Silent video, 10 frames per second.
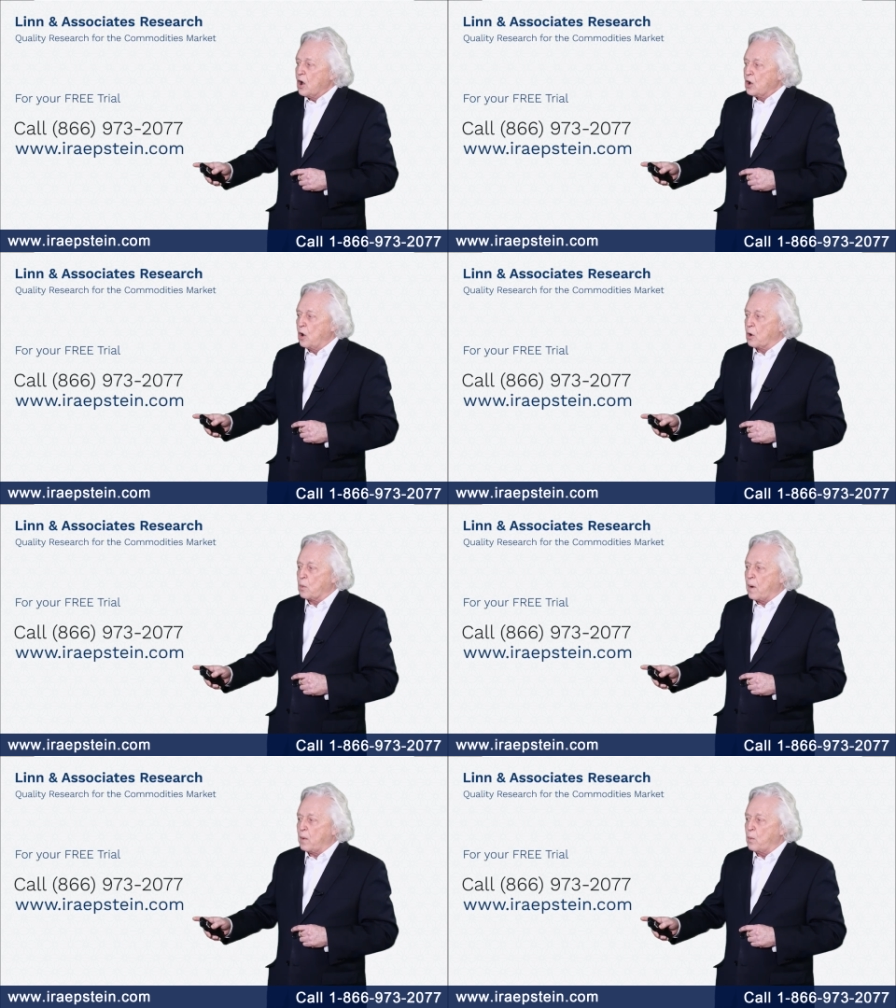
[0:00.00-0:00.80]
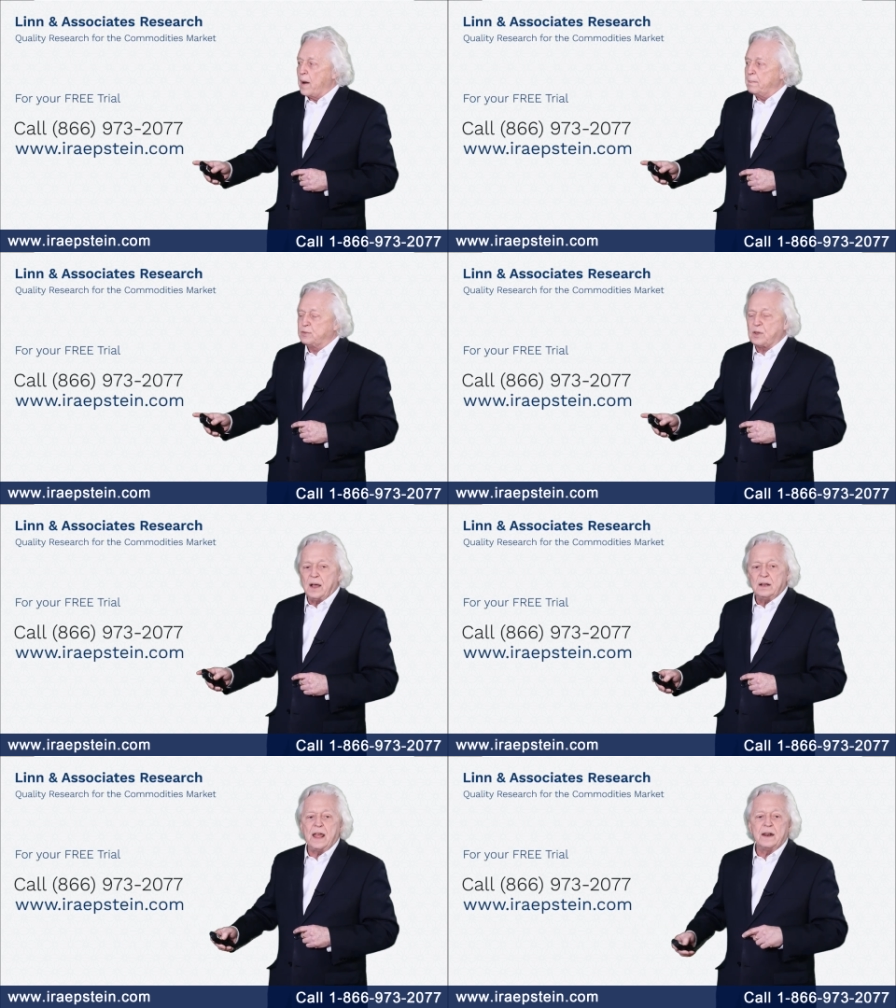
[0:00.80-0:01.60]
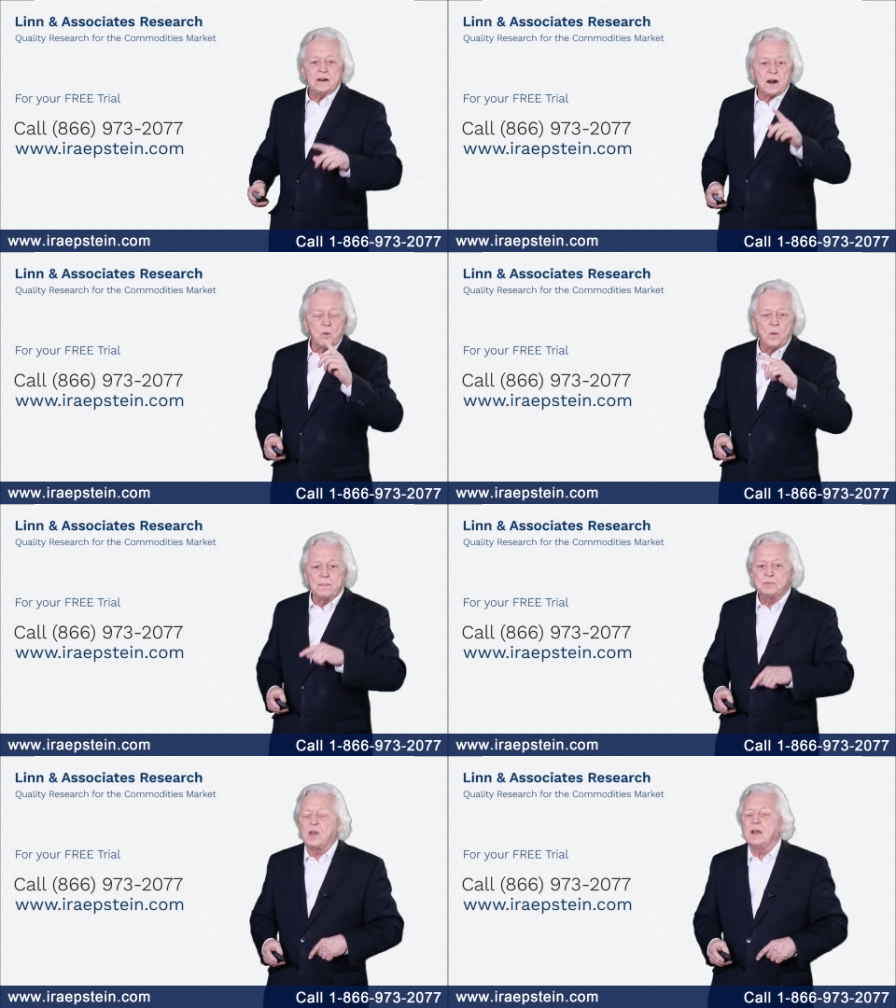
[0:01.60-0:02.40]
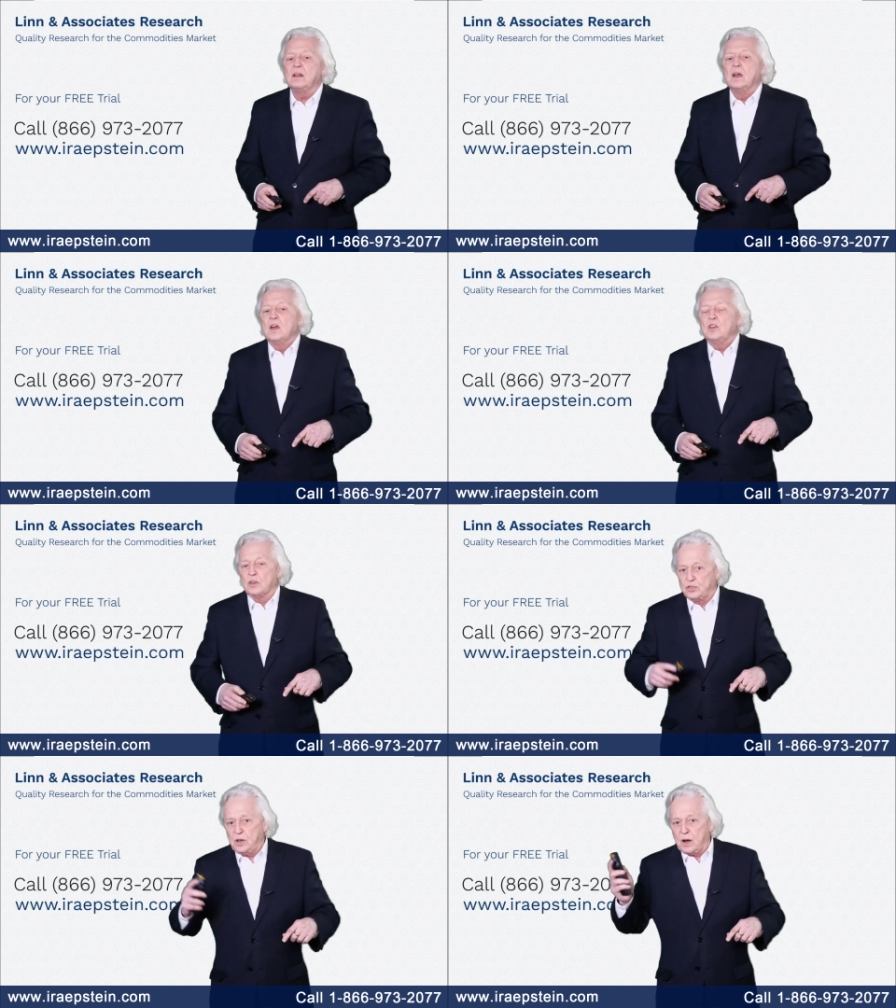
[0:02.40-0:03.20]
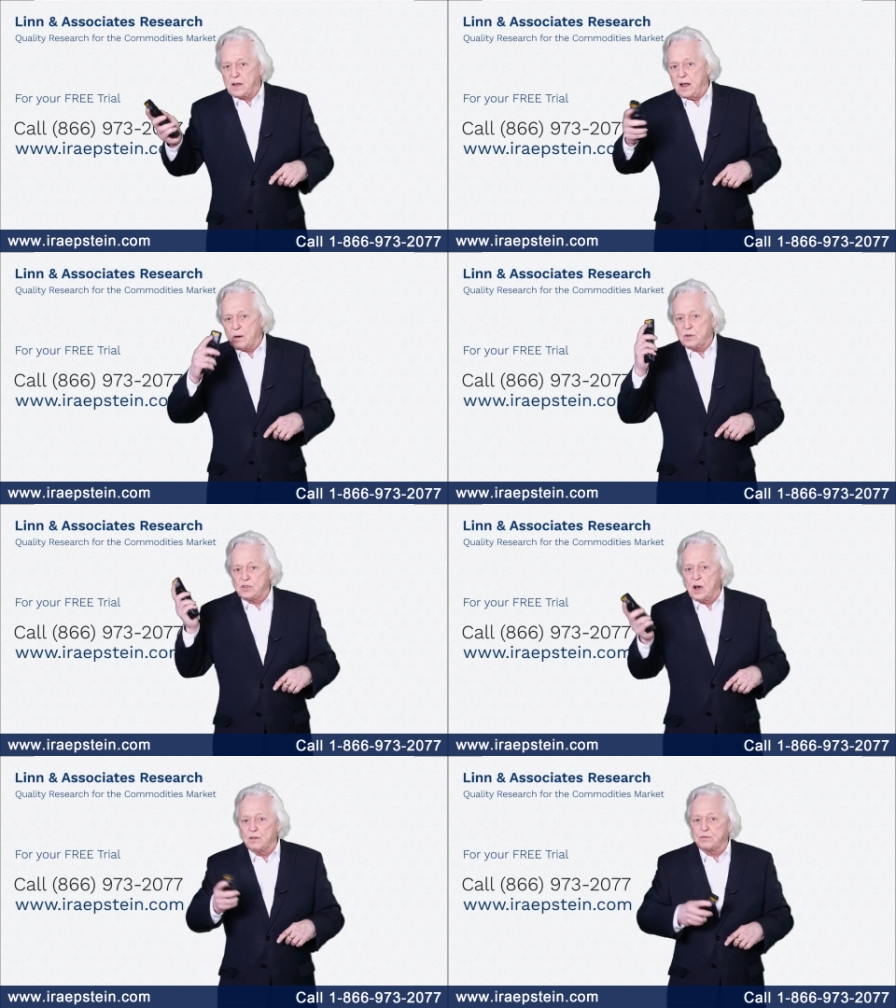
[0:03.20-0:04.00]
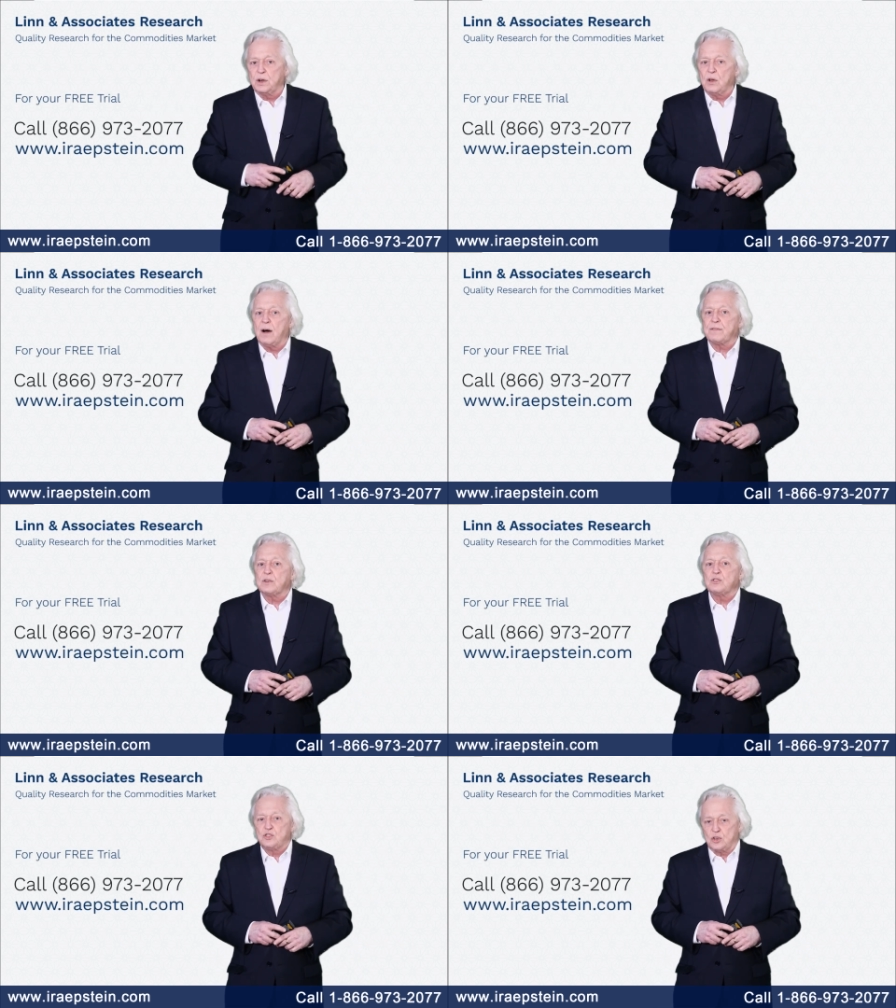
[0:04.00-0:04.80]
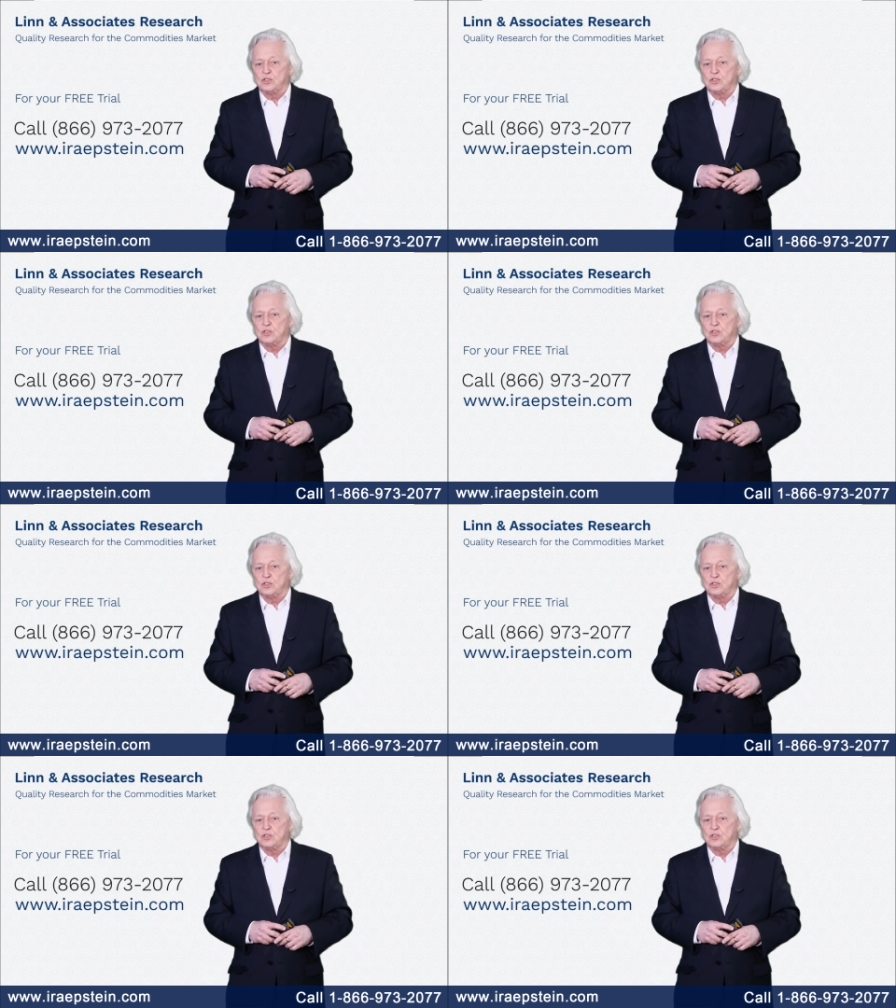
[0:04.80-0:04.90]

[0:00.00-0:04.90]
Go to our website, and at our website, you'll see our carousel of free offers. Just